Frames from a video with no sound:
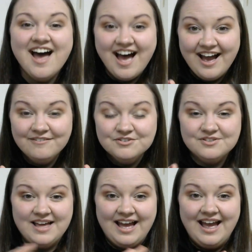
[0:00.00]
After
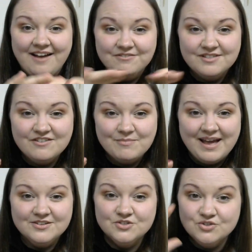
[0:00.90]
that, after they've
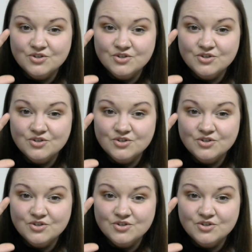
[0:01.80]
mastered